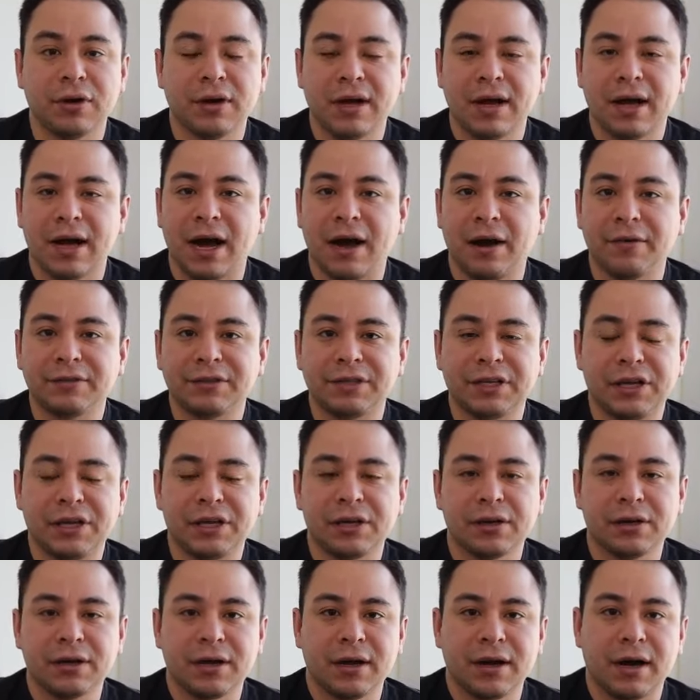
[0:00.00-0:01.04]

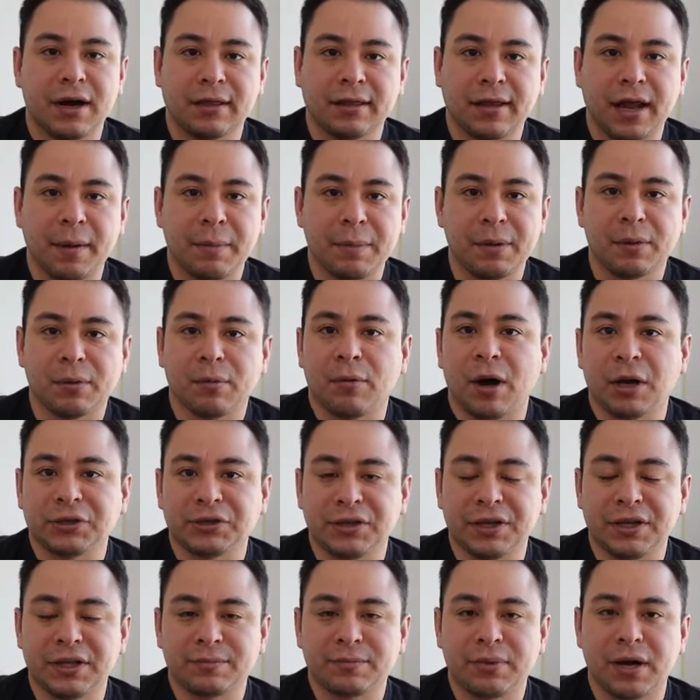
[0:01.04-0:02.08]
Obviously, a lot of people
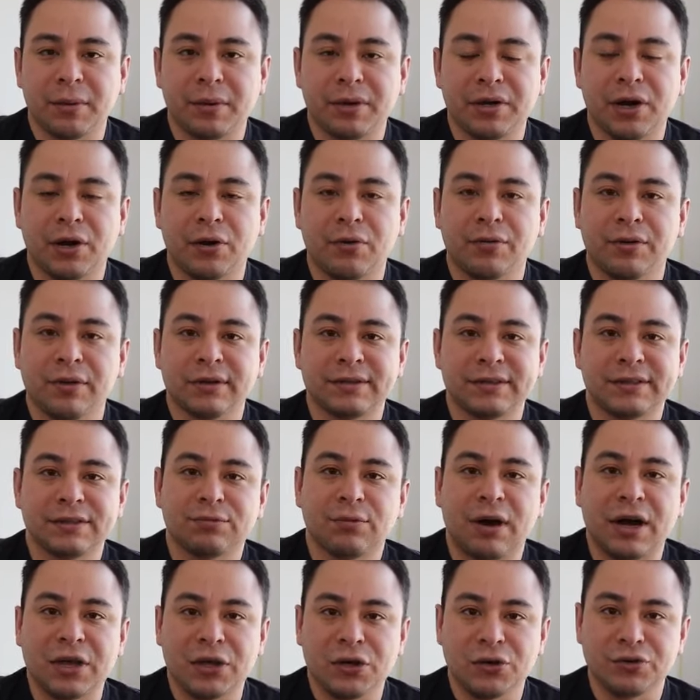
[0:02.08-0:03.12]
watching this probably know this is
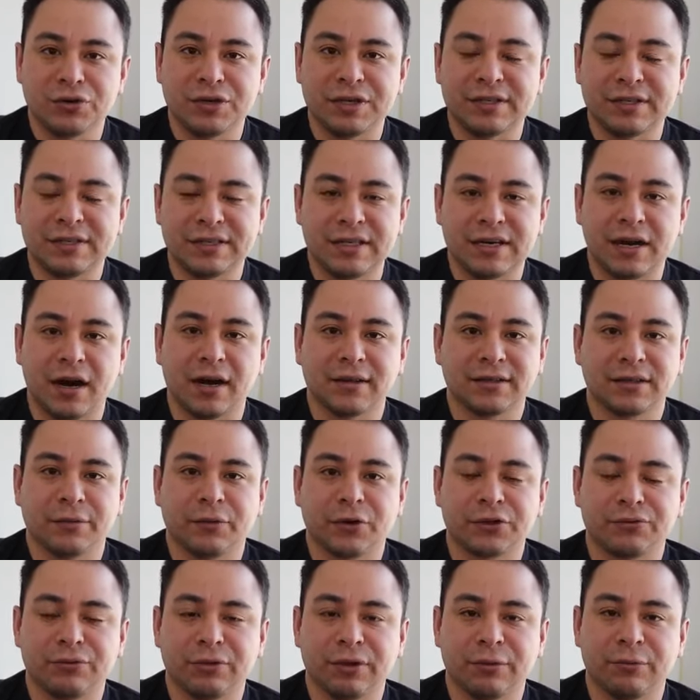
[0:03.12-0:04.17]
why UGC content
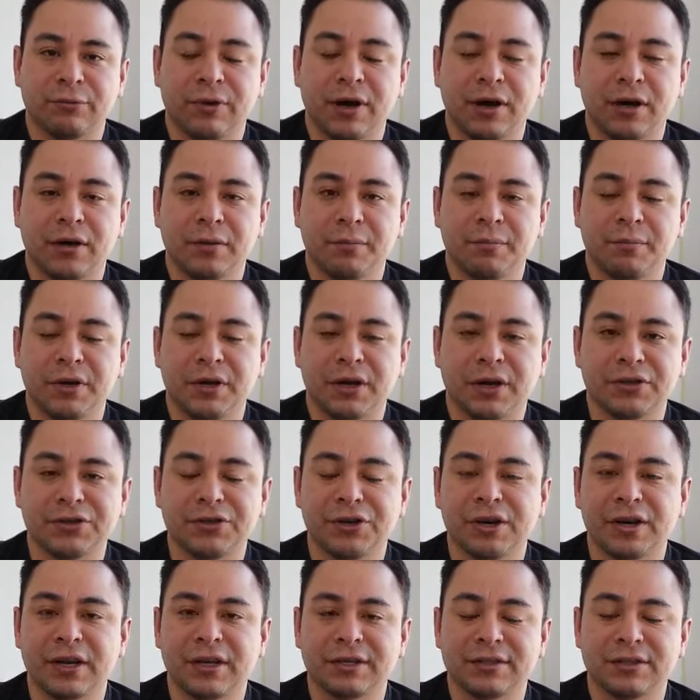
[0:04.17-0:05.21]
works really well, because you're
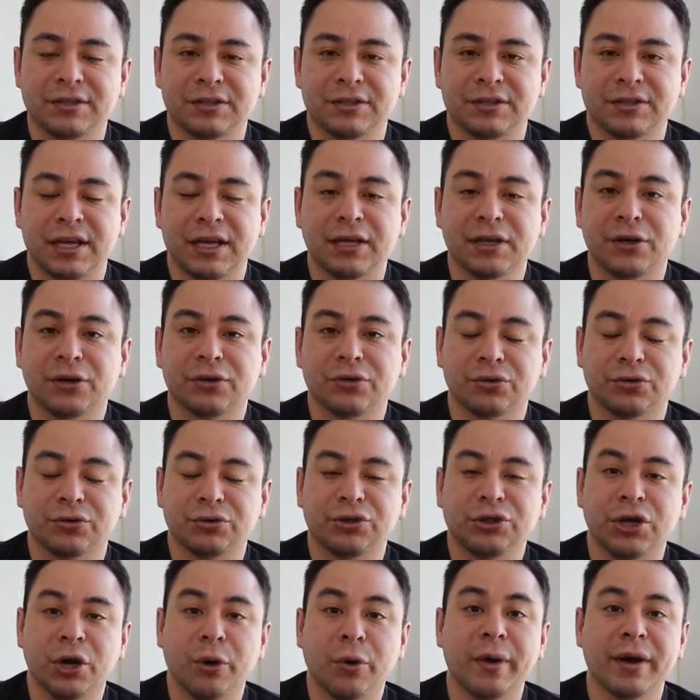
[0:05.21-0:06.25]
not just telling, you're also
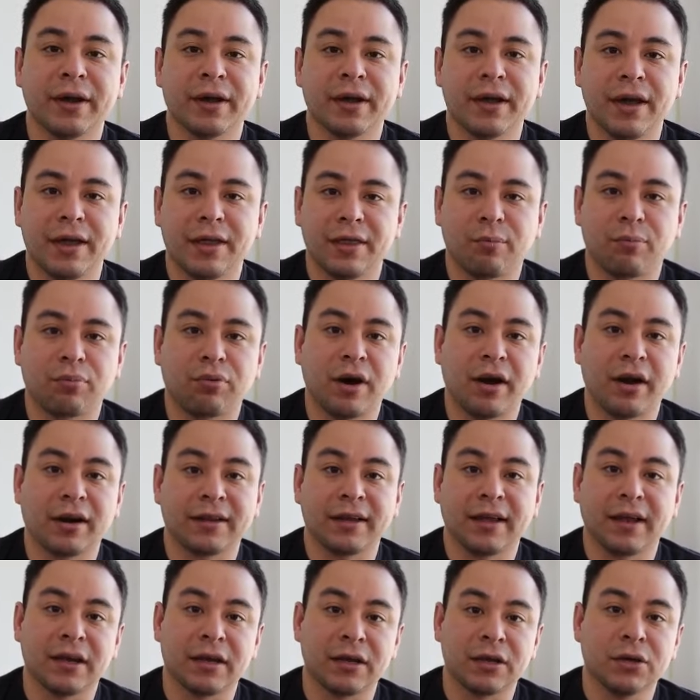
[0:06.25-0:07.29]
showing the product
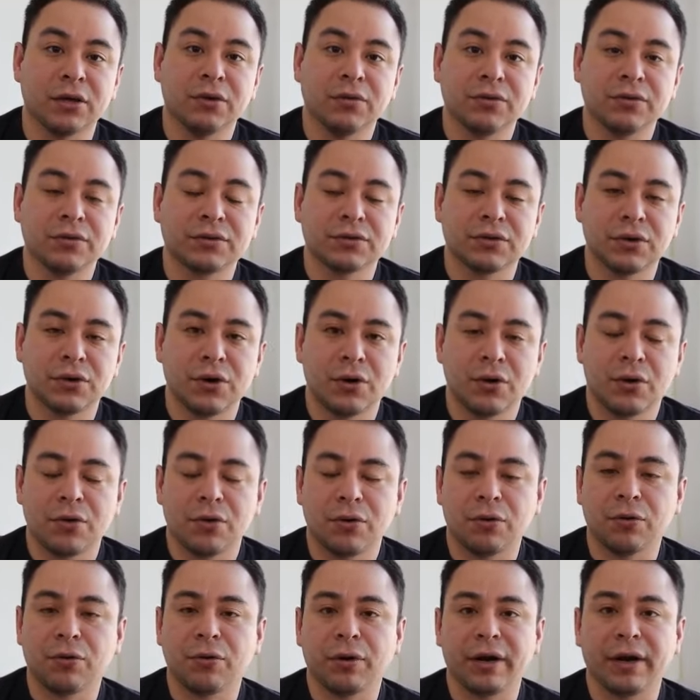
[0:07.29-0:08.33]
getting used
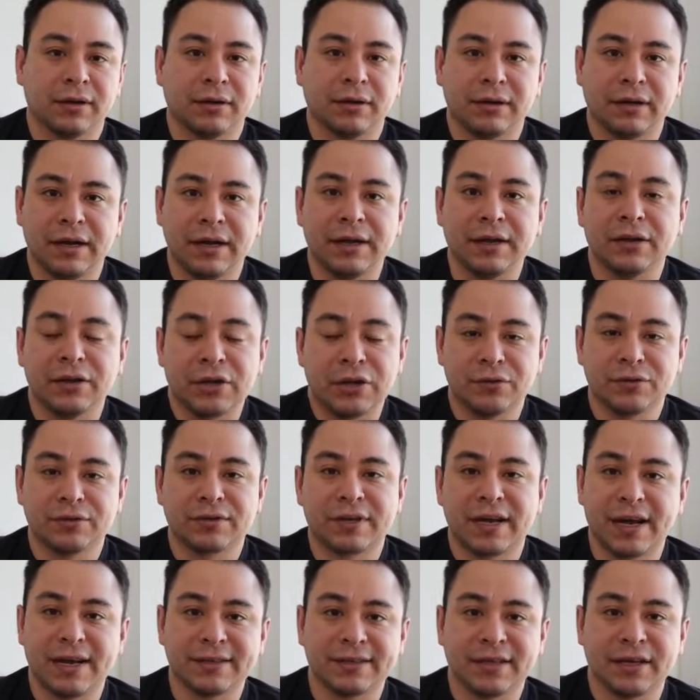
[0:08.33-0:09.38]
or in the use
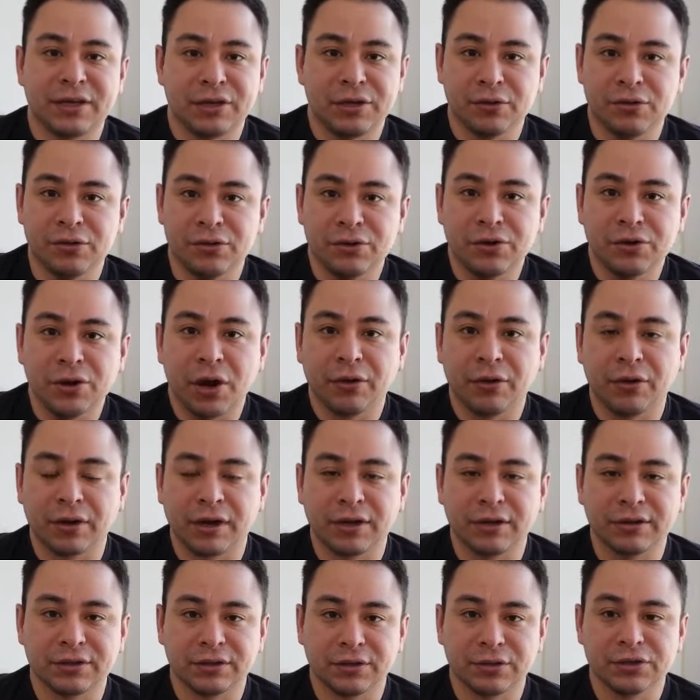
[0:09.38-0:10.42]
case that you know the
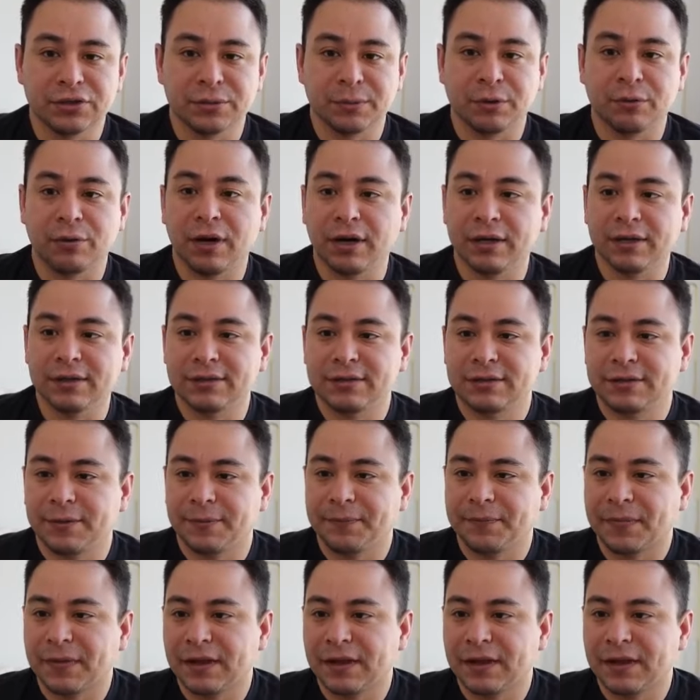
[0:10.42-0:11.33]
consumer wants.